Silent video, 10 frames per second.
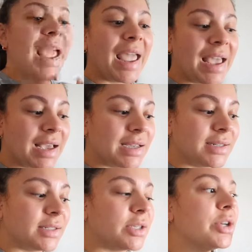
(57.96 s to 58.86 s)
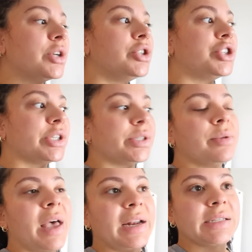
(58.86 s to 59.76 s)
And just so
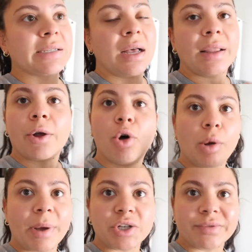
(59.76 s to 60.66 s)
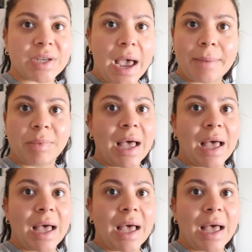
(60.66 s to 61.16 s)
that it's not like a whole bunch of time